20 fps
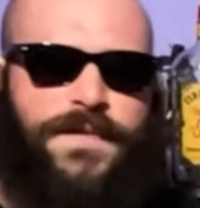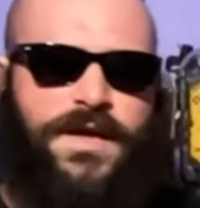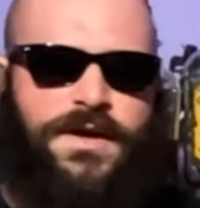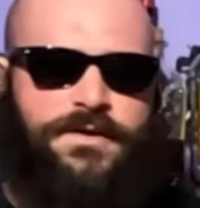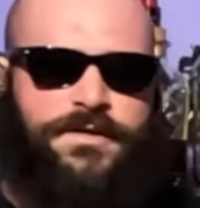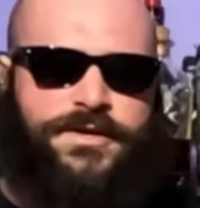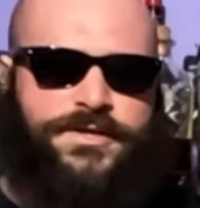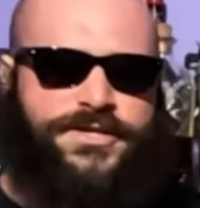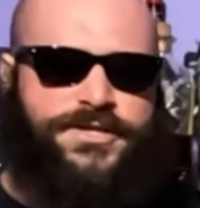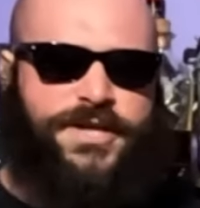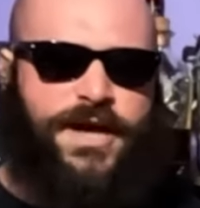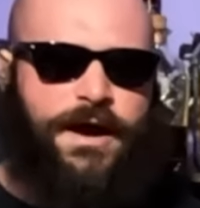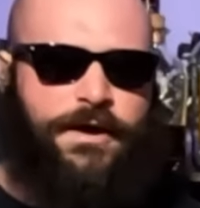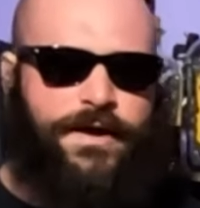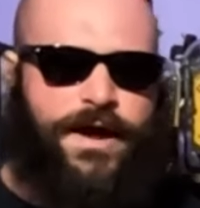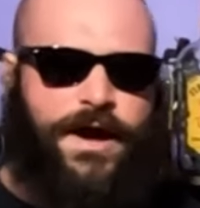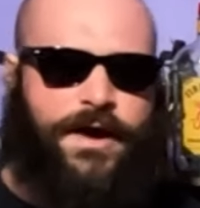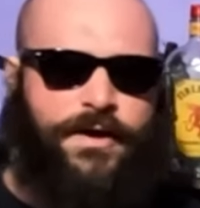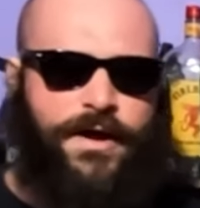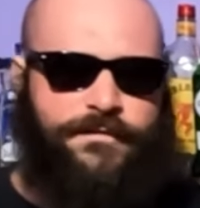The
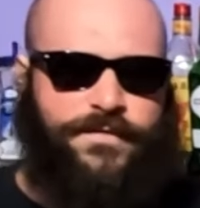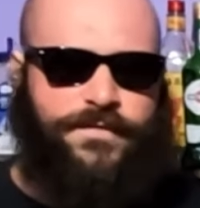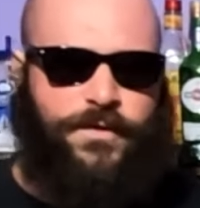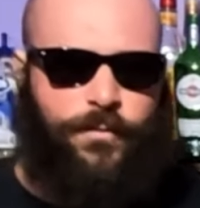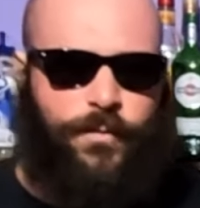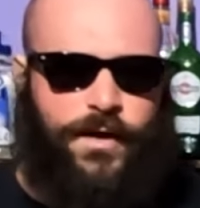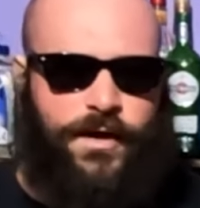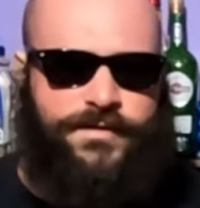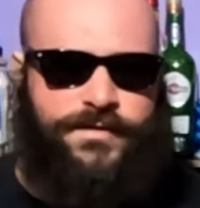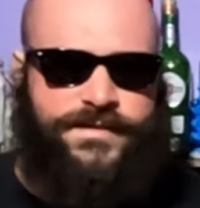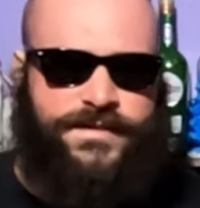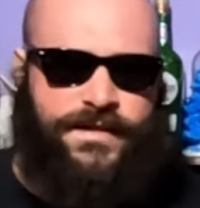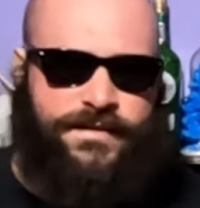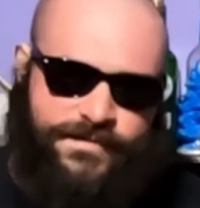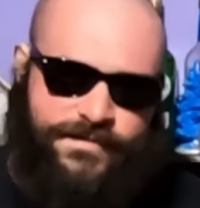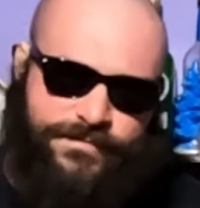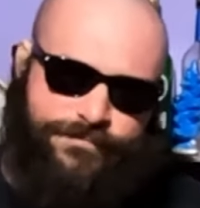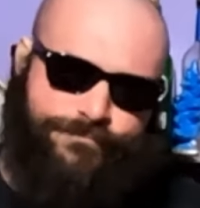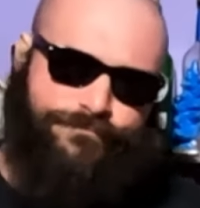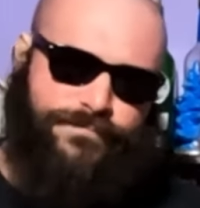showdown of the
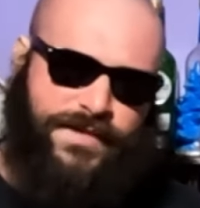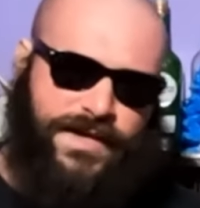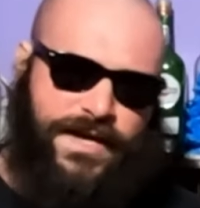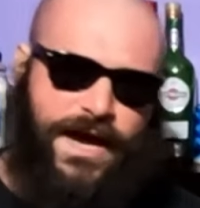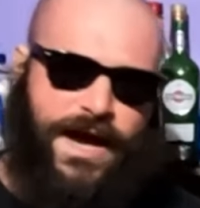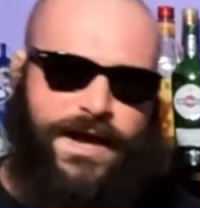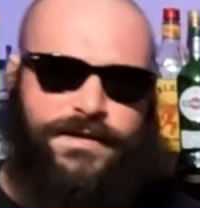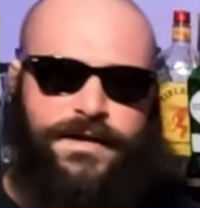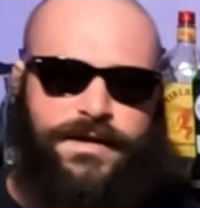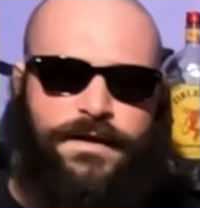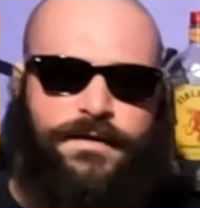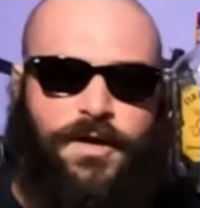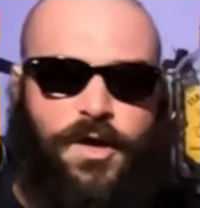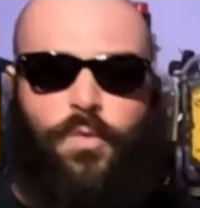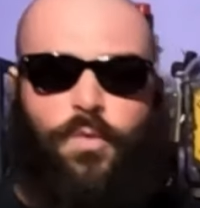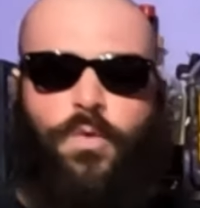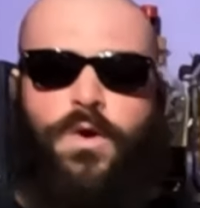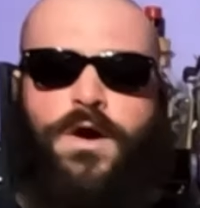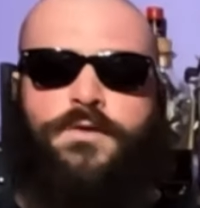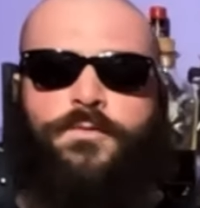Wilsons. Kinda.
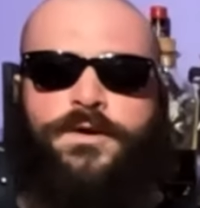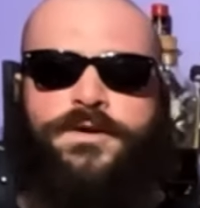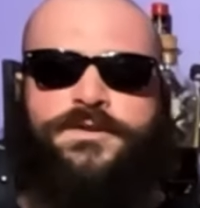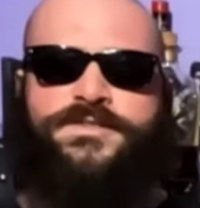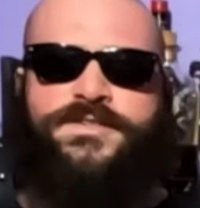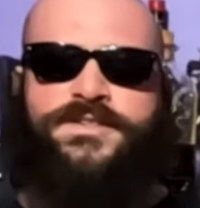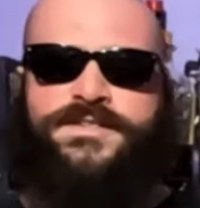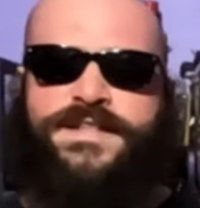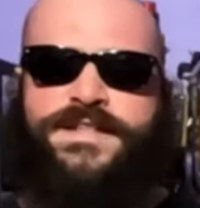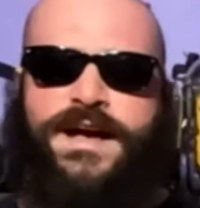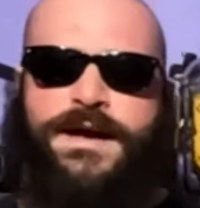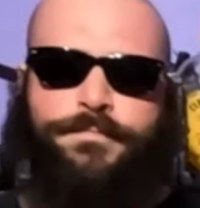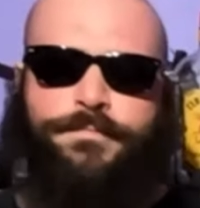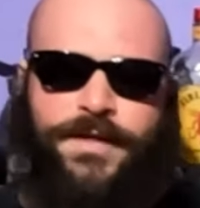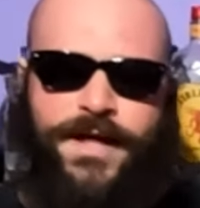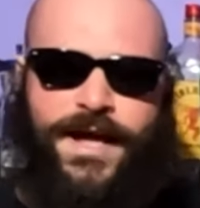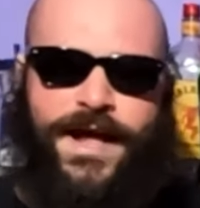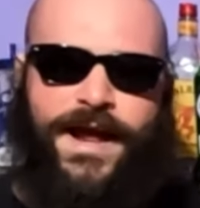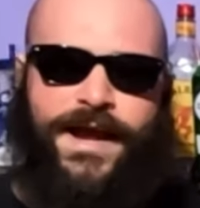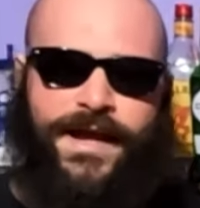One Wilson's not
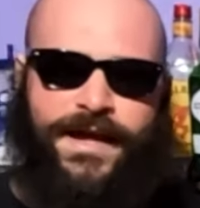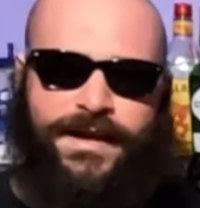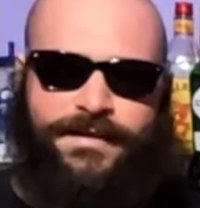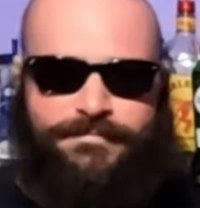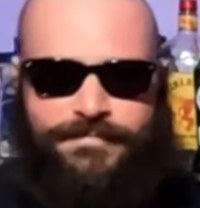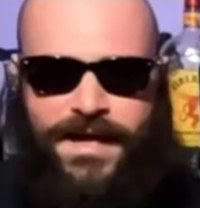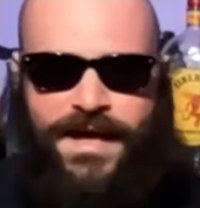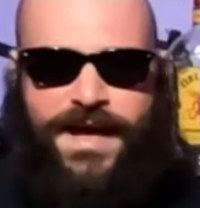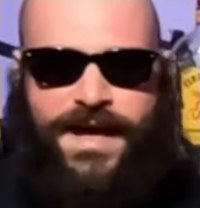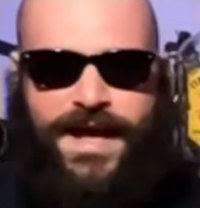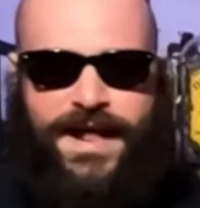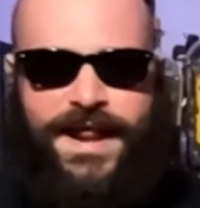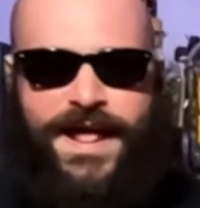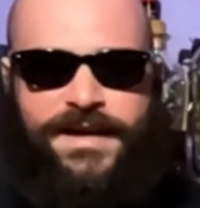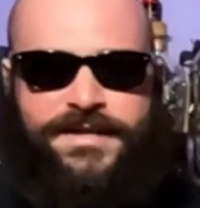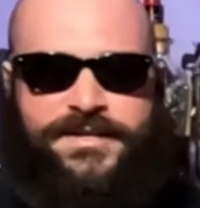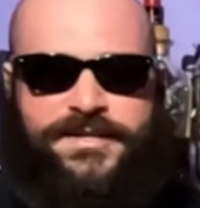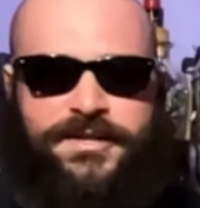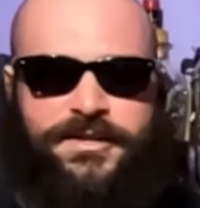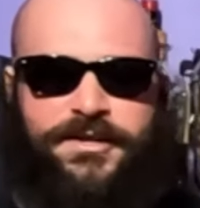playing and it
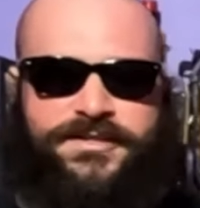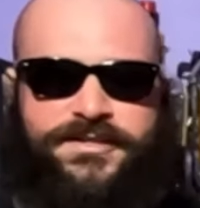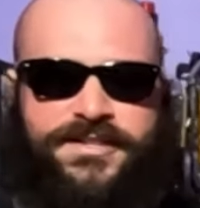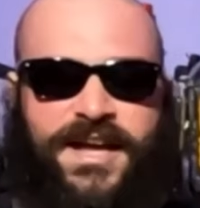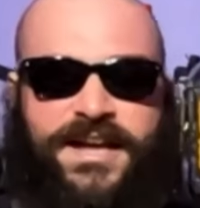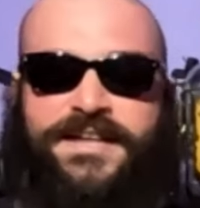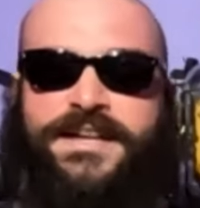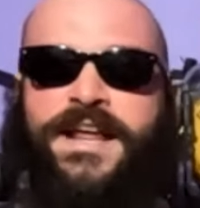actually looks like